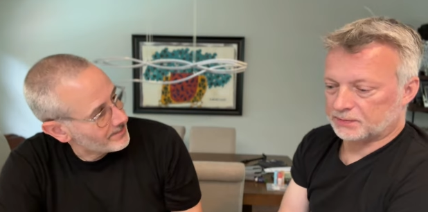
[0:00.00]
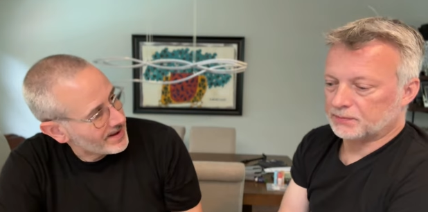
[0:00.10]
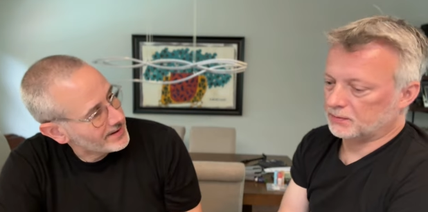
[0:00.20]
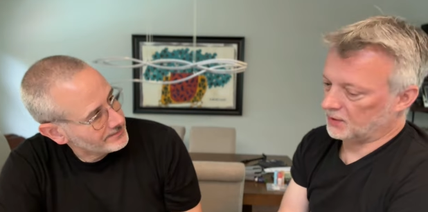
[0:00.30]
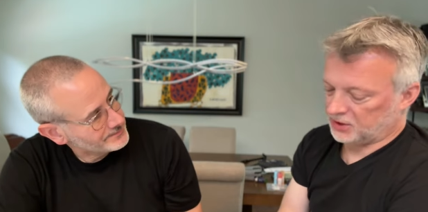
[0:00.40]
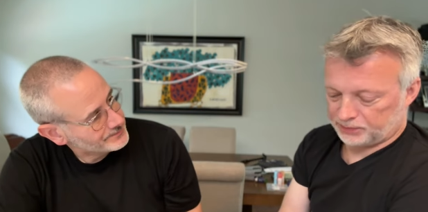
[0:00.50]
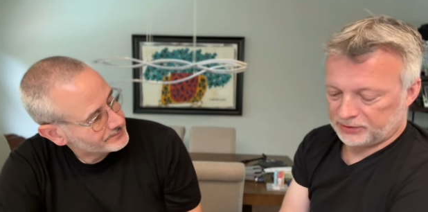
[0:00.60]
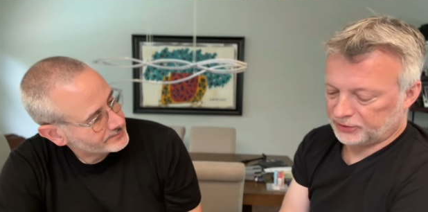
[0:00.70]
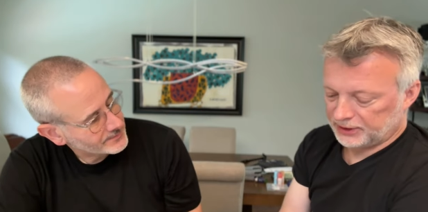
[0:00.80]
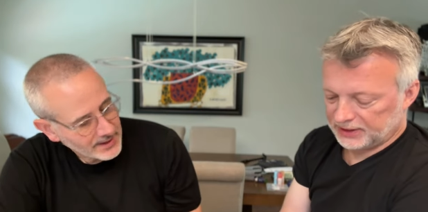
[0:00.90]
Speaker 1: bad. It's
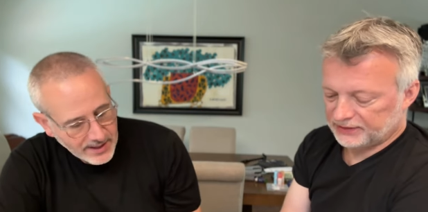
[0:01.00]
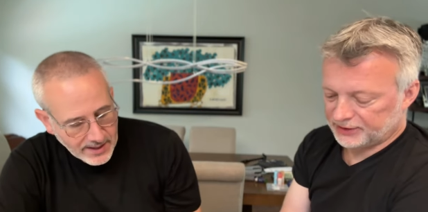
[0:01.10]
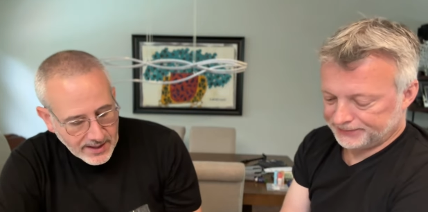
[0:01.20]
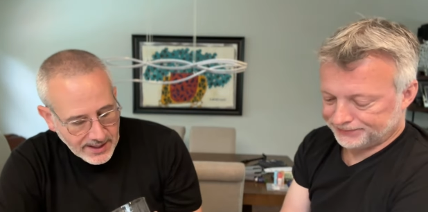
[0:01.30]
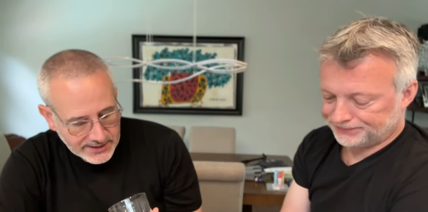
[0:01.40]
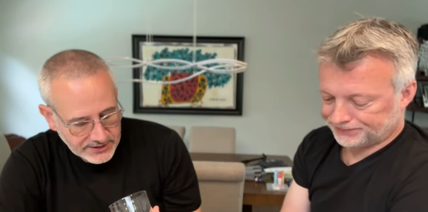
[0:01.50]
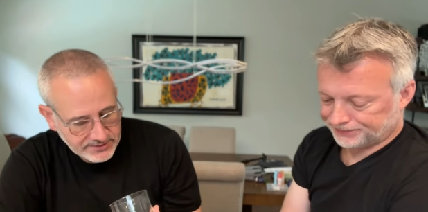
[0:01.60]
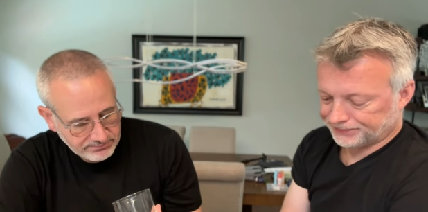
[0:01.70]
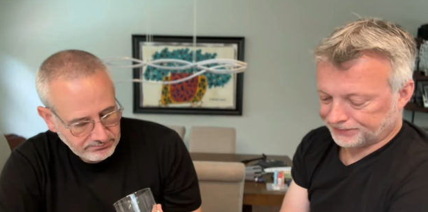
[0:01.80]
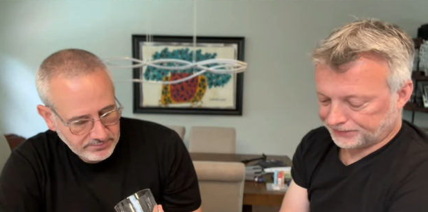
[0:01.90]
perfectly lovely.
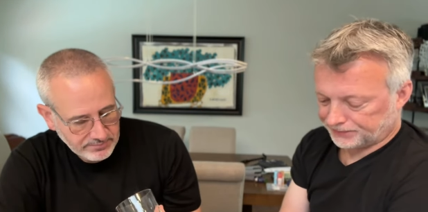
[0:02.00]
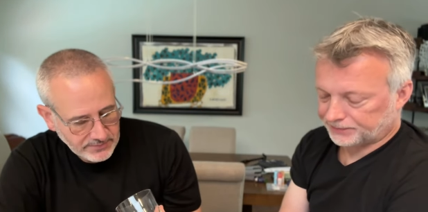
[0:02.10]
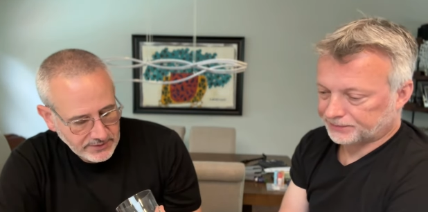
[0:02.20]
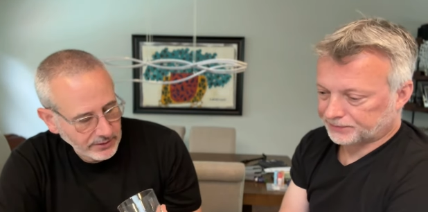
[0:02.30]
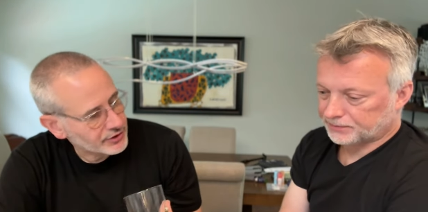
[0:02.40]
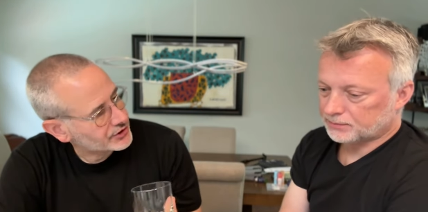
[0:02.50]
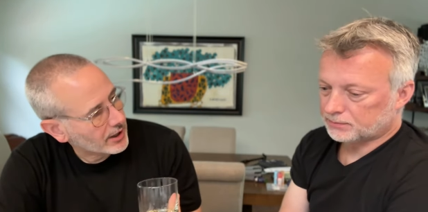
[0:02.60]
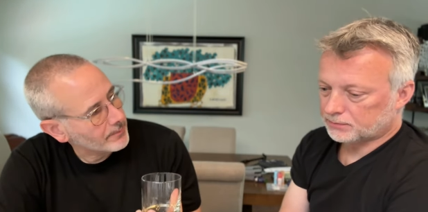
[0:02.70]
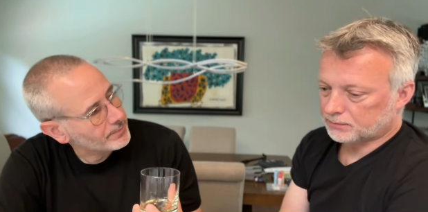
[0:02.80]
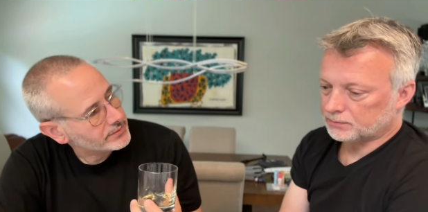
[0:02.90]
It's little
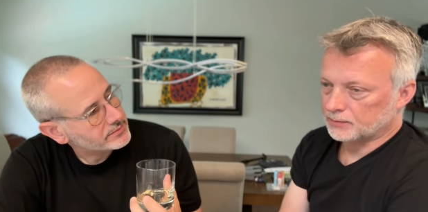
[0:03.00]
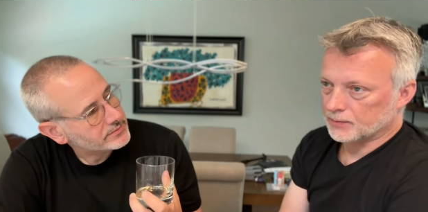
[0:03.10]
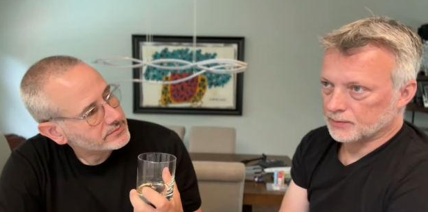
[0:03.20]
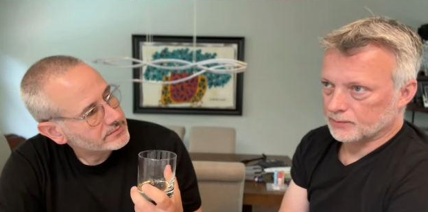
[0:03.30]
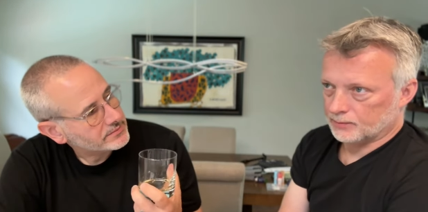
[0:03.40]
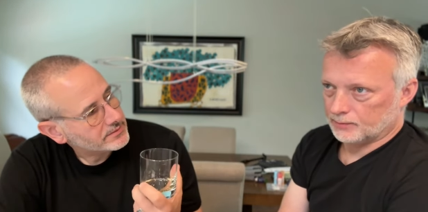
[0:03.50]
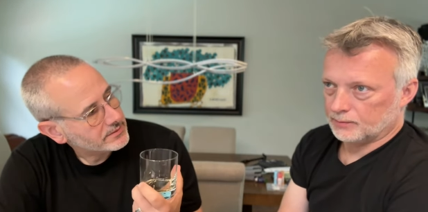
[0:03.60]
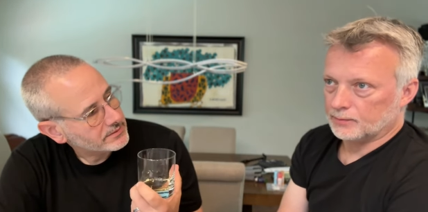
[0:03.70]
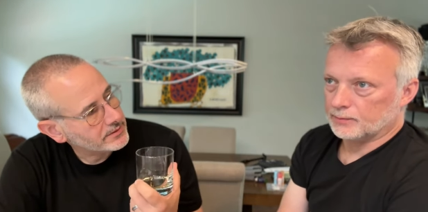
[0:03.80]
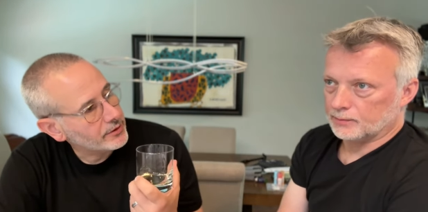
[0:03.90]
sharp,
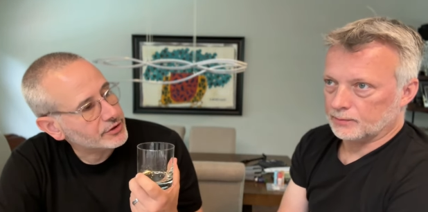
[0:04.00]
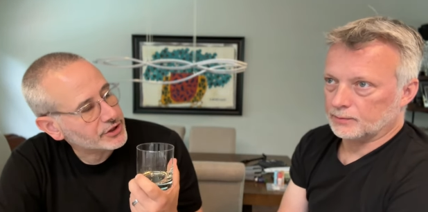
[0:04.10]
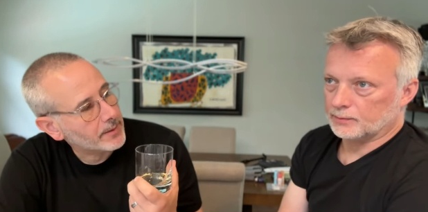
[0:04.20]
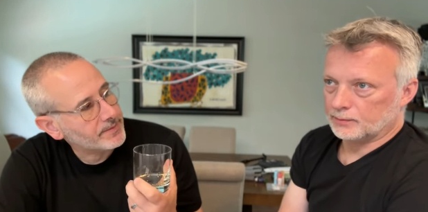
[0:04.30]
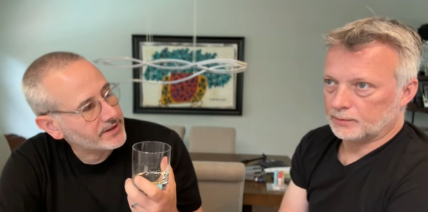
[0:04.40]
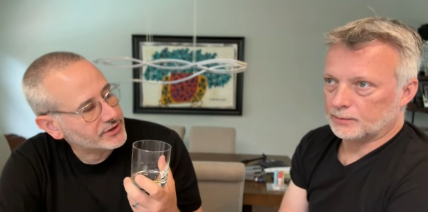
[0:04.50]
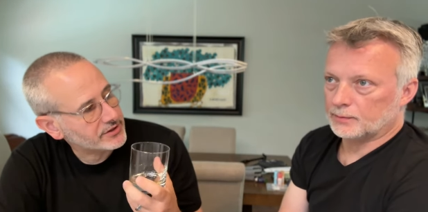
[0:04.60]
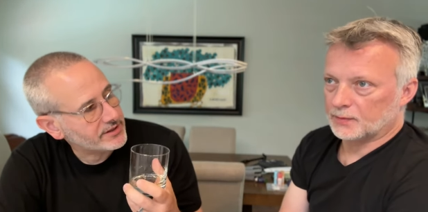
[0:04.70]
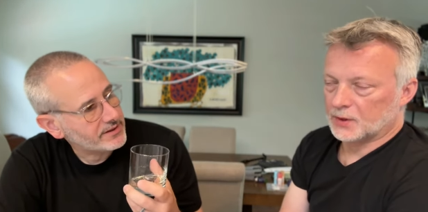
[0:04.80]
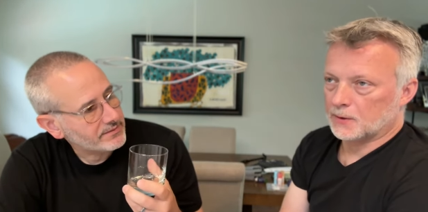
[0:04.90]
little sharp mm -hmm.
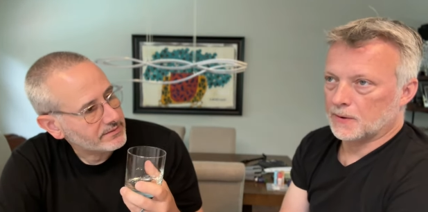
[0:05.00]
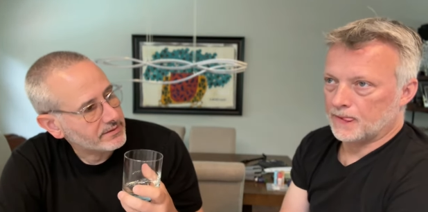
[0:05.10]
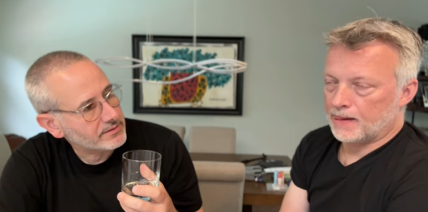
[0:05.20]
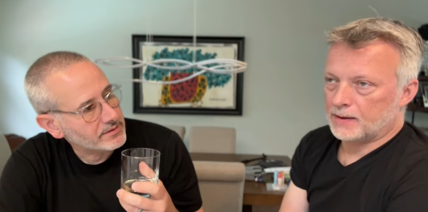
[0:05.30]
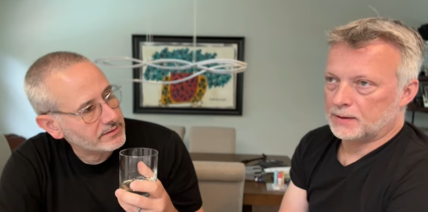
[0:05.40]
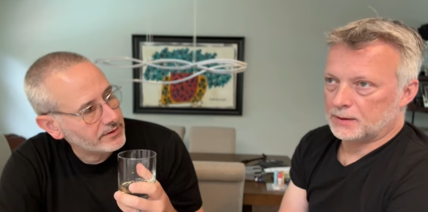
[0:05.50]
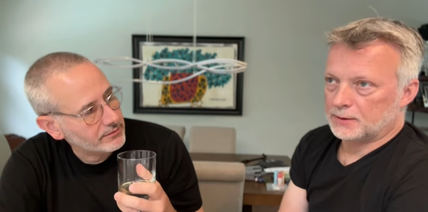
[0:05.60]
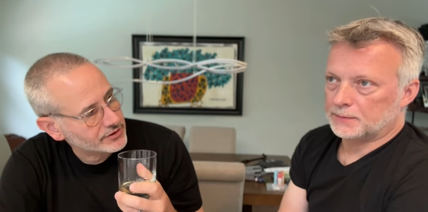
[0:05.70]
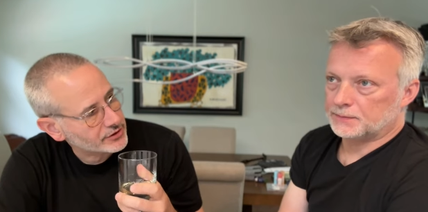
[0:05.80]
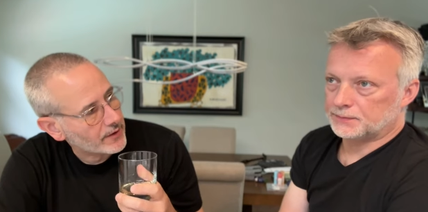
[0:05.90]
initially,
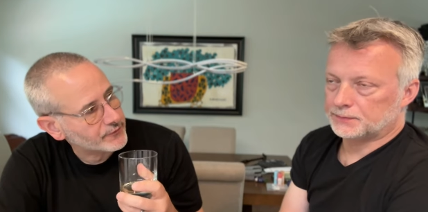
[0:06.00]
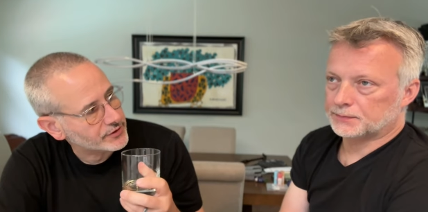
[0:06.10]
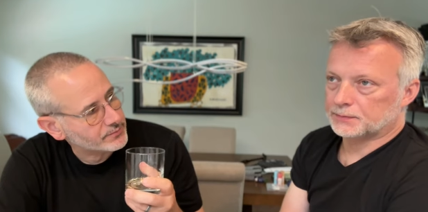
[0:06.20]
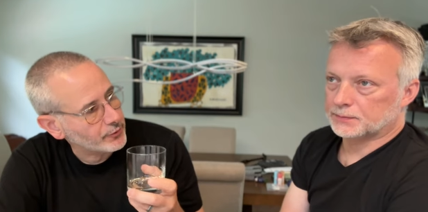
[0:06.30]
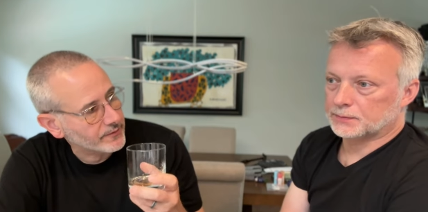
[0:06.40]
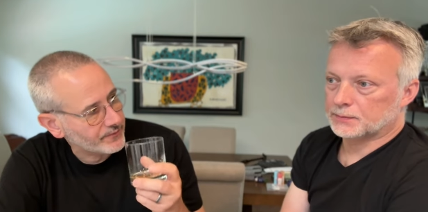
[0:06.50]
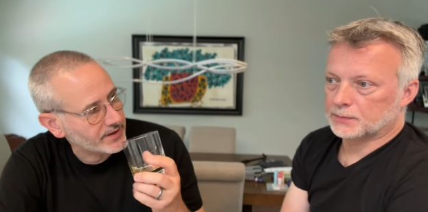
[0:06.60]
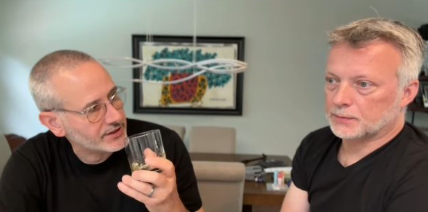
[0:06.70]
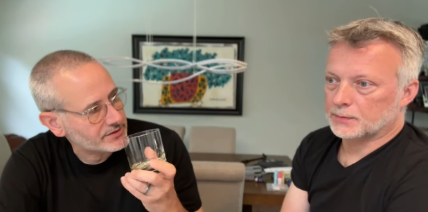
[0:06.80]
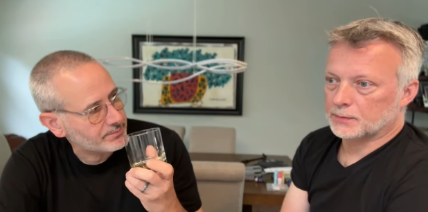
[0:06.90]
little softer, smoother
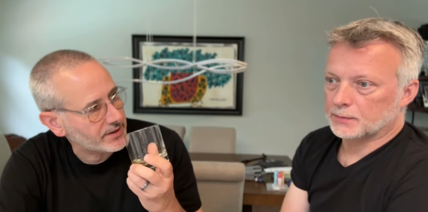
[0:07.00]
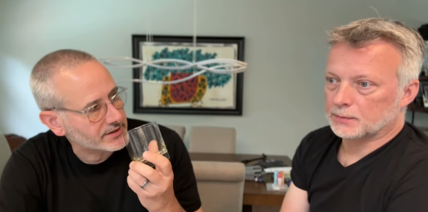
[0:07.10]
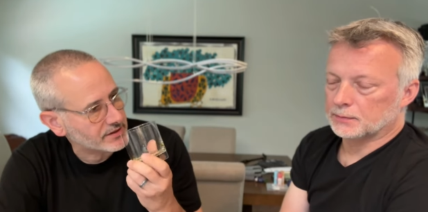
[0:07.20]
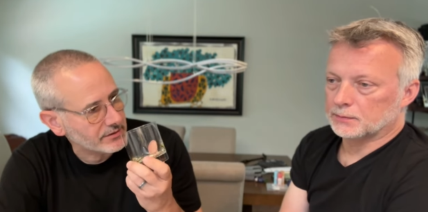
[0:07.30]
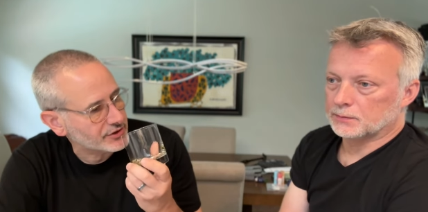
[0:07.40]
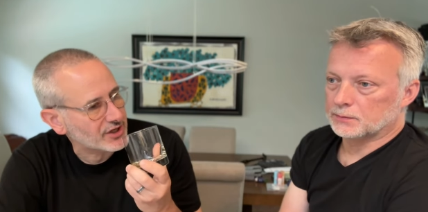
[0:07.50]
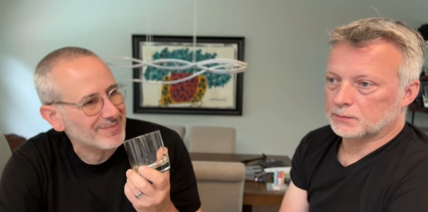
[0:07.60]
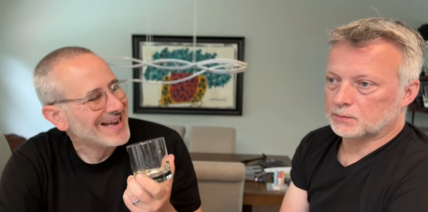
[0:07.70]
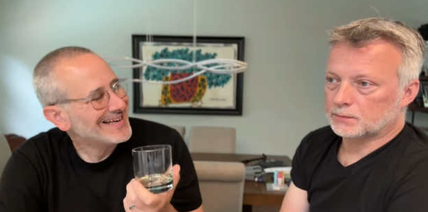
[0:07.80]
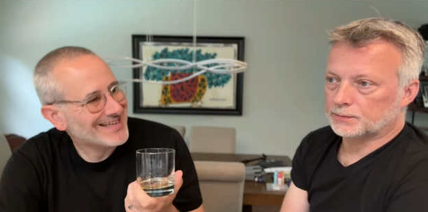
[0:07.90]
finish, but it's a little
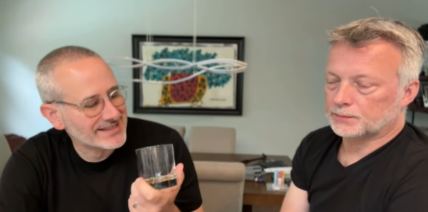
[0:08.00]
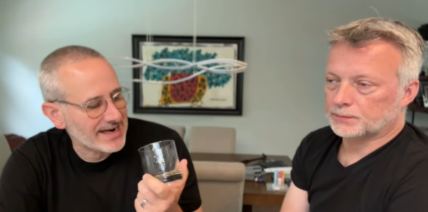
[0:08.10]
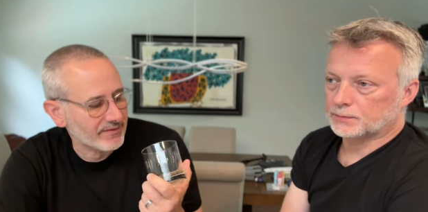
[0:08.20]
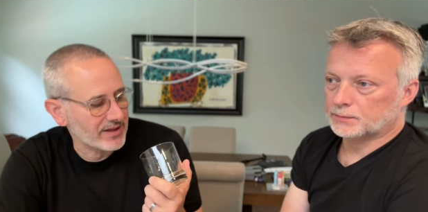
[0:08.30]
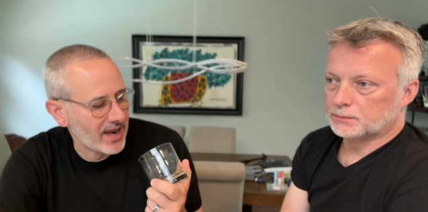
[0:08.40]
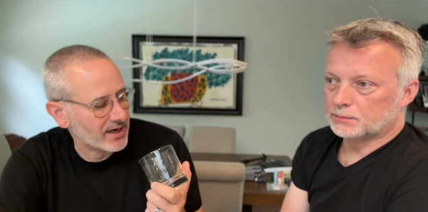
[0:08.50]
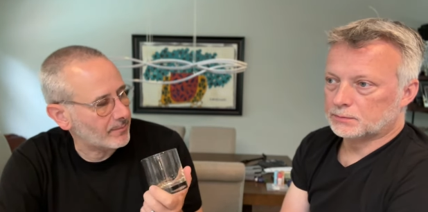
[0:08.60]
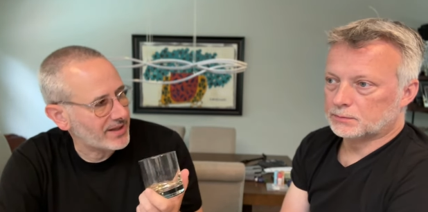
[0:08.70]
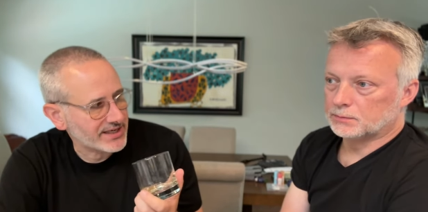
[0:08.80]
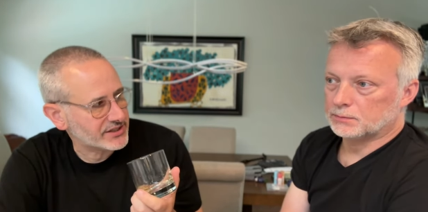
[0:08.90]
sharp. Doesn't have a lot of
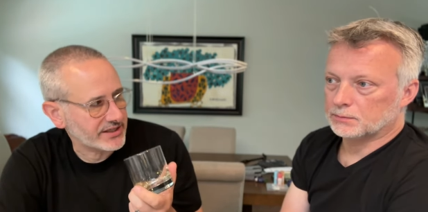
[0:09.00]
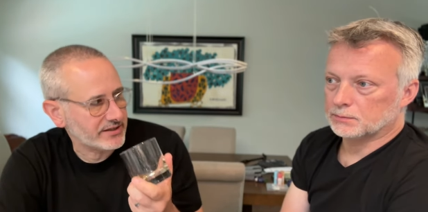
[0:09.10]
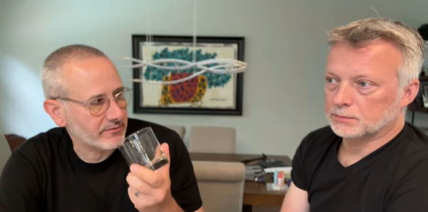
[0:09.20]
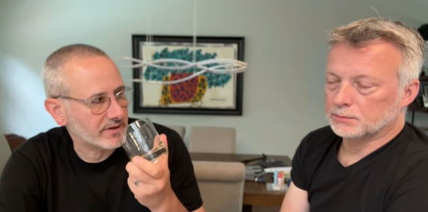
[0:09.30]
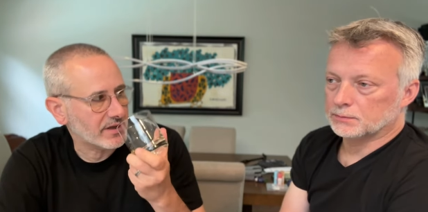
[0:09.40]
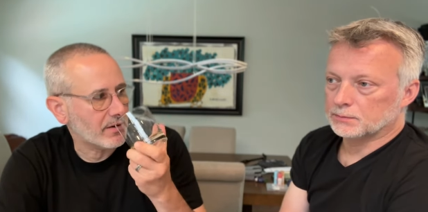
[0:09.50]
complexity to it though.